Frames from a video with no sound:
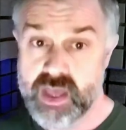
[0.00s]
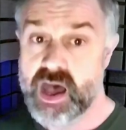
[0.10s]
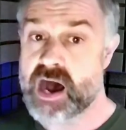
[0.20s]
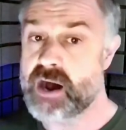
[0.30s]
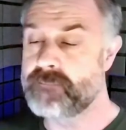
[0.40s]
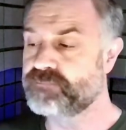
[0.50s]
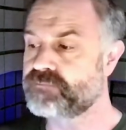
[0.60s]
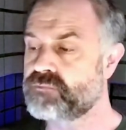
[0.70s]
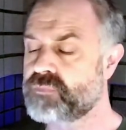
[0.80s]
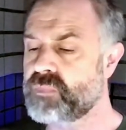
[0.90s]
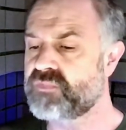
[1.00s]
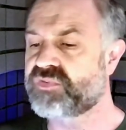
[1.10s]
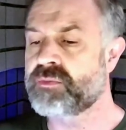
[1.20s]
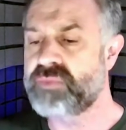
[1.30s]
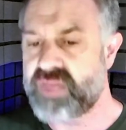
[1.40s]
Um,
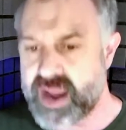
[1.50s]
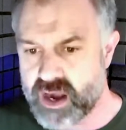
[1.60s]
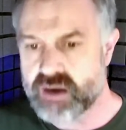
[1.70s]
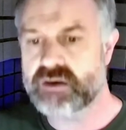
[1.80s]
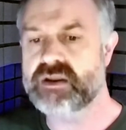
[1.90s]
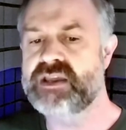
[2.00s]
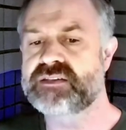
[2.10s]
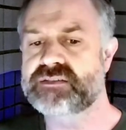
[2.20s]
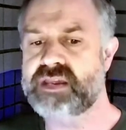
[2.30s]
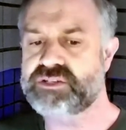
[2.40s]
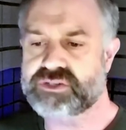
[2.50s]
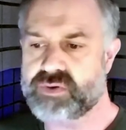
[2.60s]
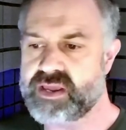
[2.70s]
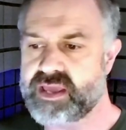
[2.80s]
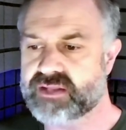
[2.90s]
from there, his
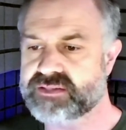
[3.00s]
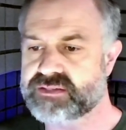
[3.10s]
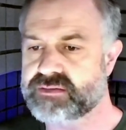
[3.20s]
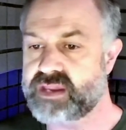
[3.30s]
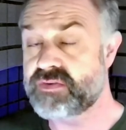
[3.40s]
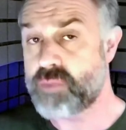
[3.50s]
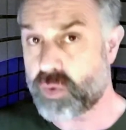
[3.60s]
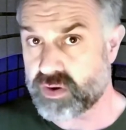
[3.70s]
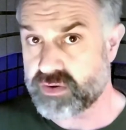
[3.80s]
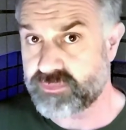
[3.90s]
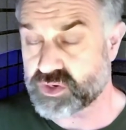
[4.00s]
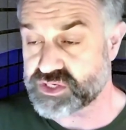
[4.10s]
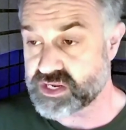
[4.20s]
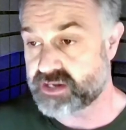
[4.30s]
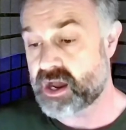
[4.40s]
history gets even more unfortunate.